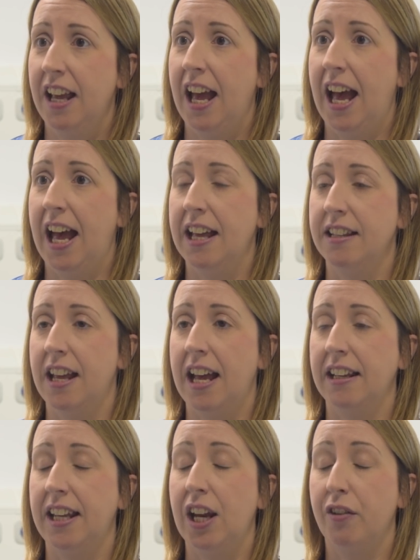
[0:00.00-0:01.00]

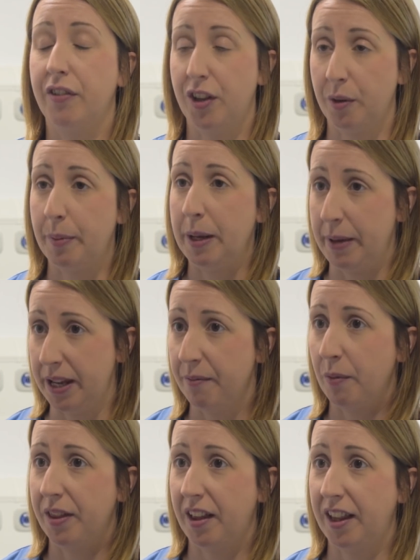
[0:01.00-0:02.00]
and care for their baby
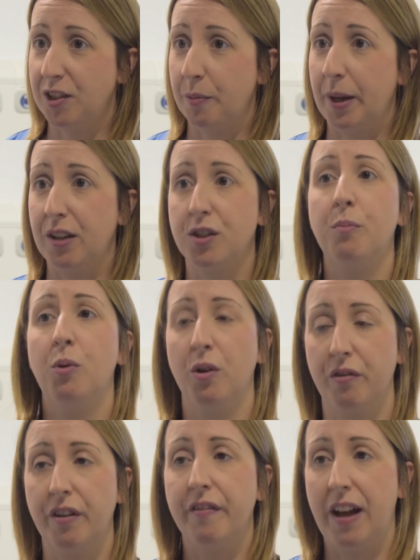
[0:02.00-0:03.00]
with a little bit of
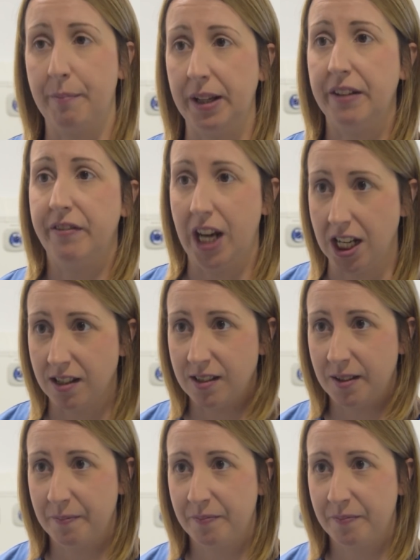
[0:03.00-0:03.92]
support from family and friends.